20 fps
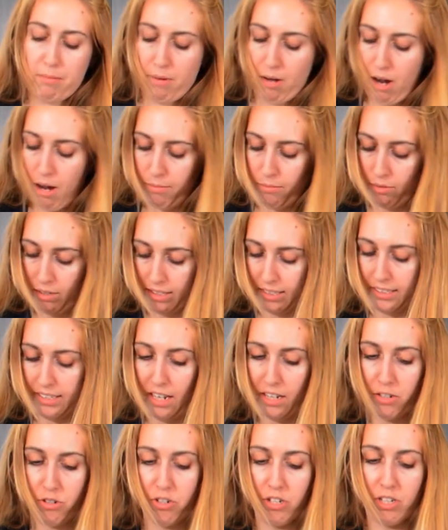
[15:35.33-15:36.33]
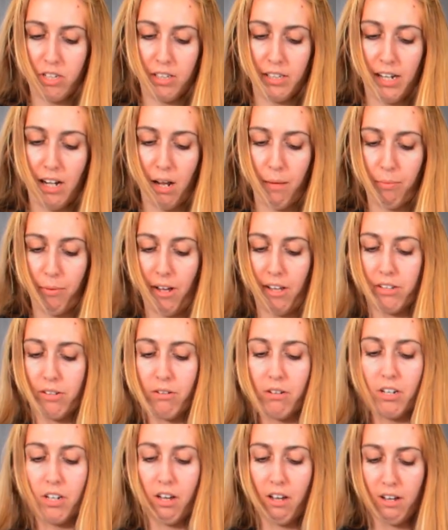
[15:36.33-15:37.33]
mom once said you should clean up while you
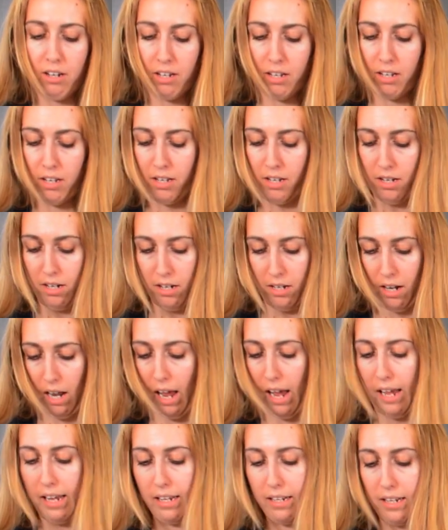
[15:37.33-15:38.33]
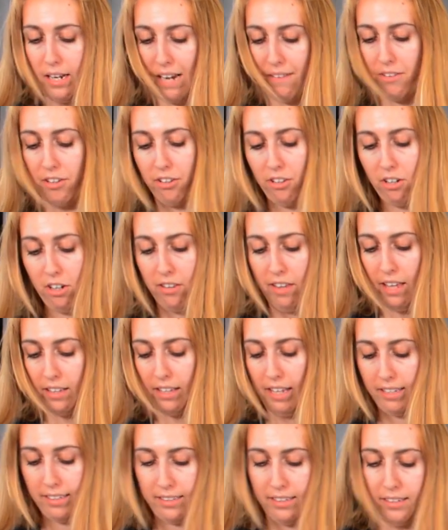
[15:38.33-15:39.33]
cook. I never learned that
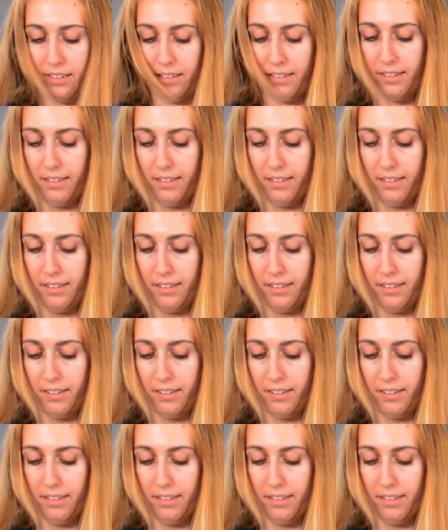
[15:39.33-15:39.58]
lesson.